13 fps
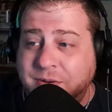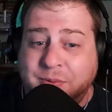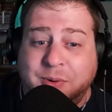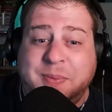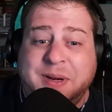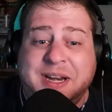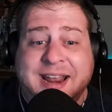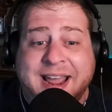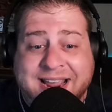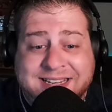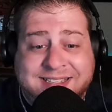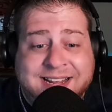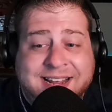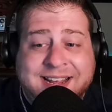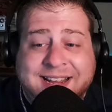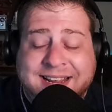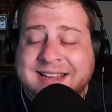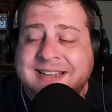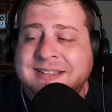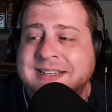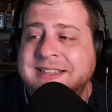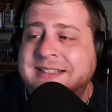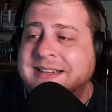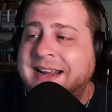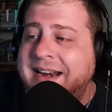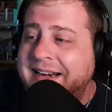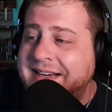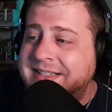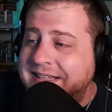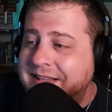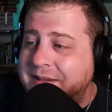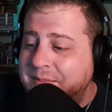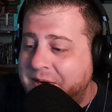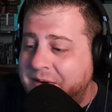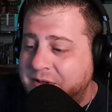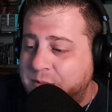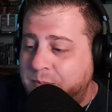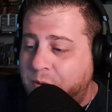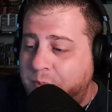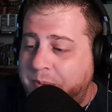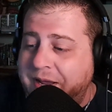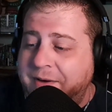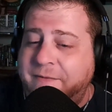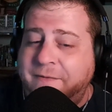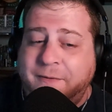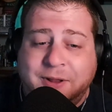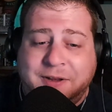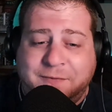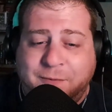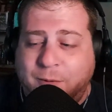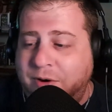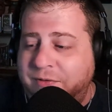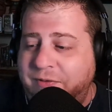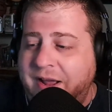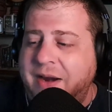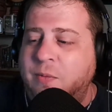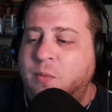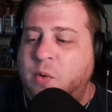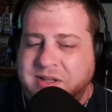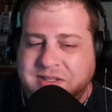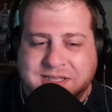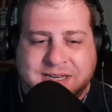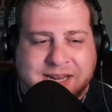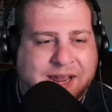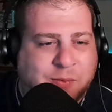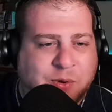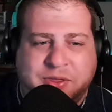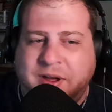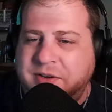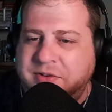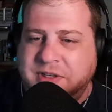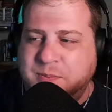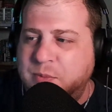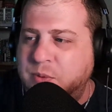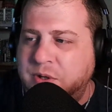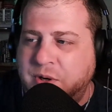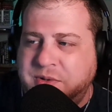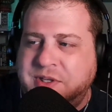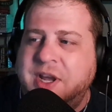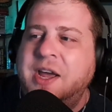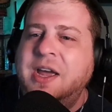It would be nice in Cincinnati to see the Mariners bullpen fully fortified once again, with Andres Munoz